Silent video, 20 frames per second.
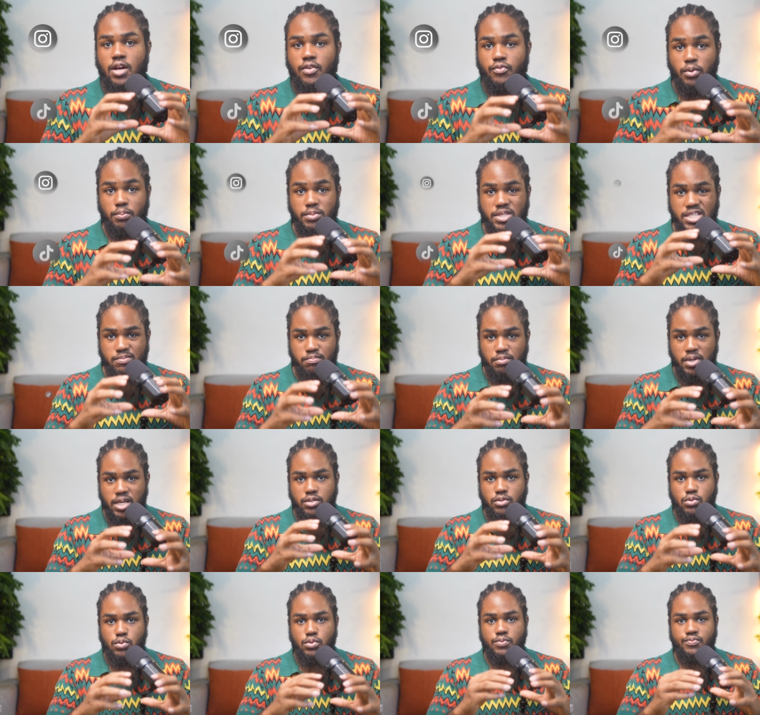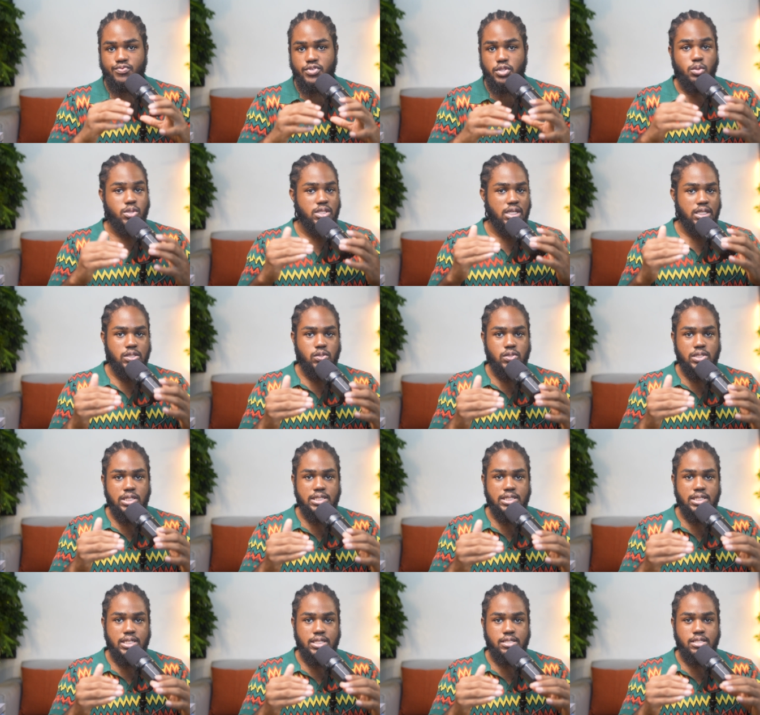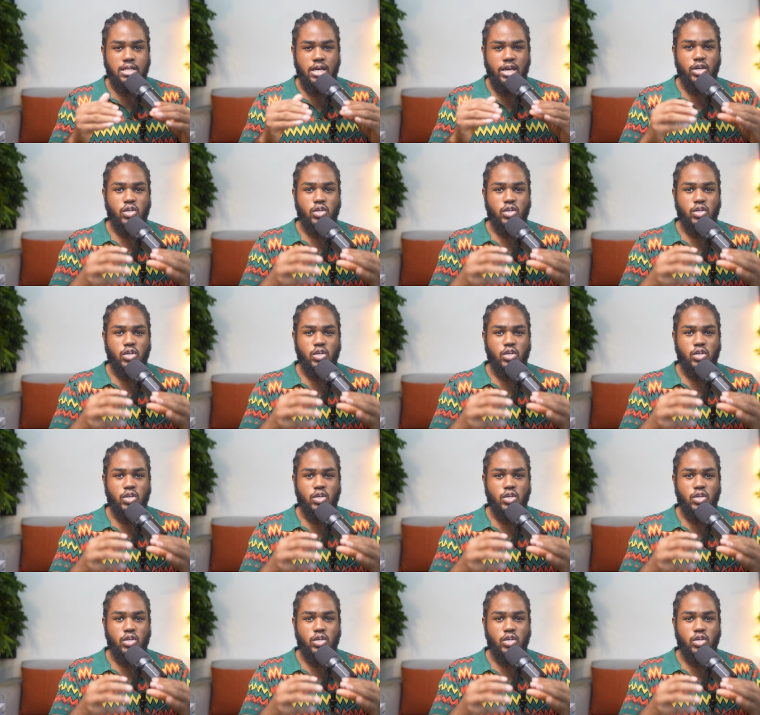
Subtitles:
from his main YouTube videos and newsletters